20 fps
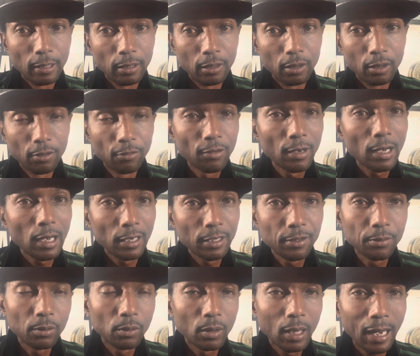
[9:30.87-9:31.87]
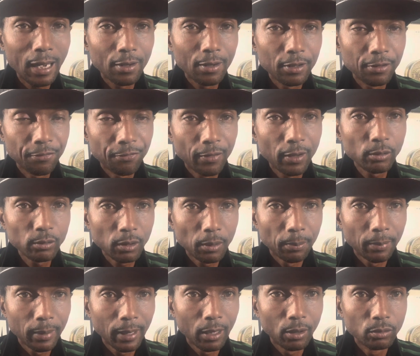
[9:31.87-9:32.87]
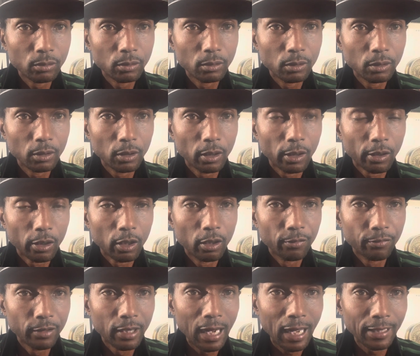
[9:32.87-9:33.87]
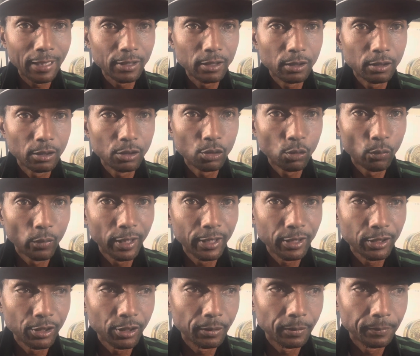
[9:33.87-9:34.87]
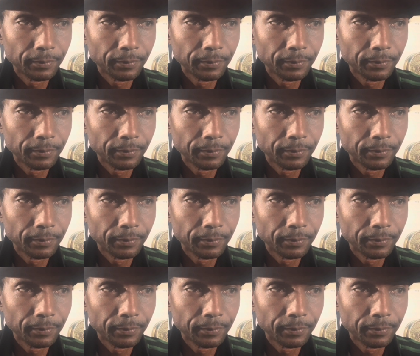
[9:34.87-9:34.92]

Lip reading: of how he felt about the Irv Gotti situation